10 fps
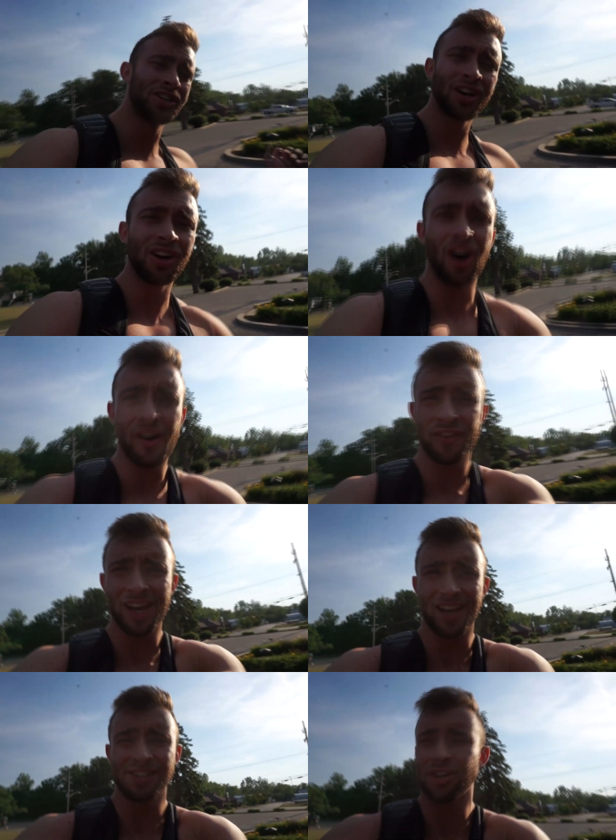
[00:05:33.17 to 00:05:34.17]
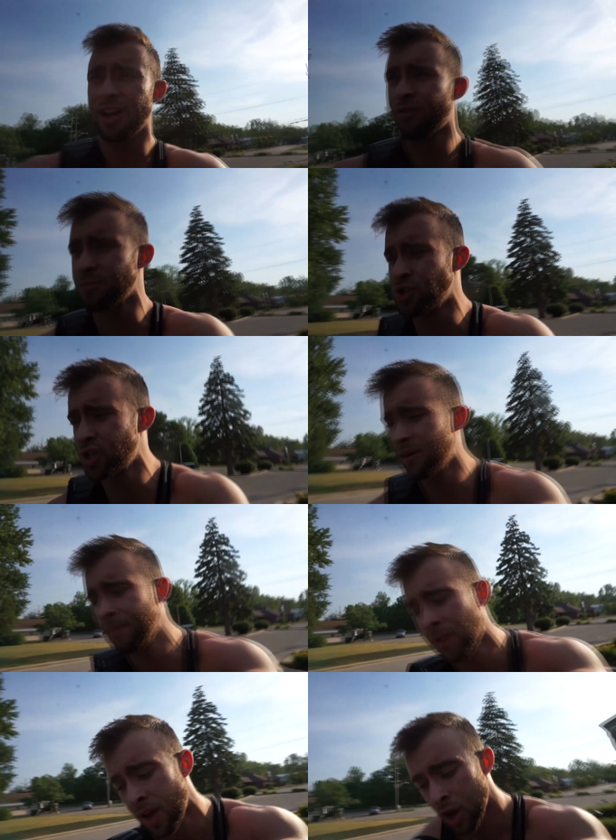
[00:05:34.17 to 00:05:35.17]
took an off day yesterday from the
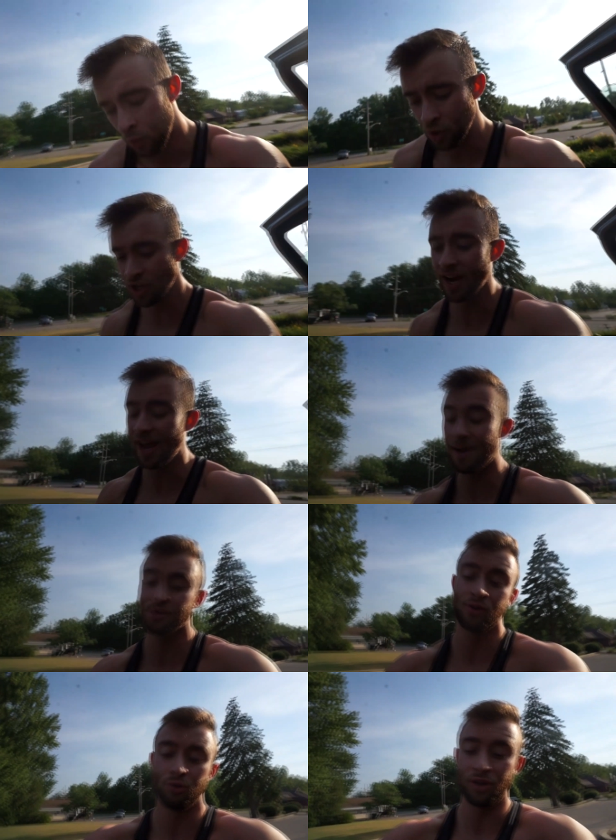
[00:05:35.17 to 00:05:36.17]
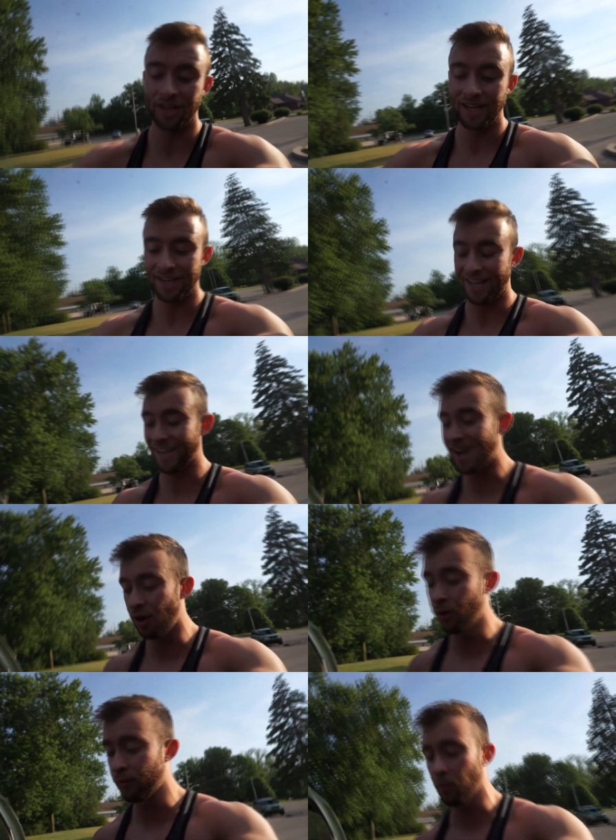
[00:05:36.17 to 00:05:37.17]
gym, which I absolutely needed. I
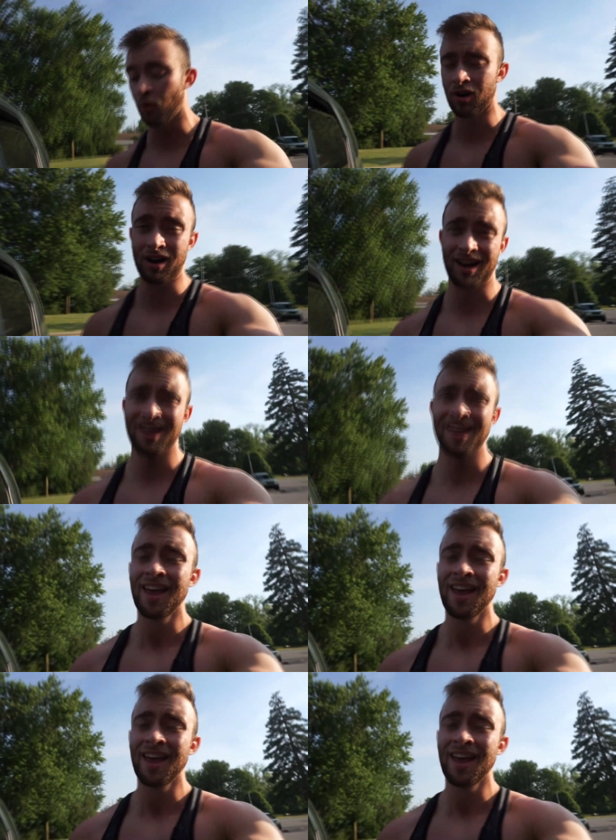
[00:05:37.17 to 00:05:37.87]
got home from work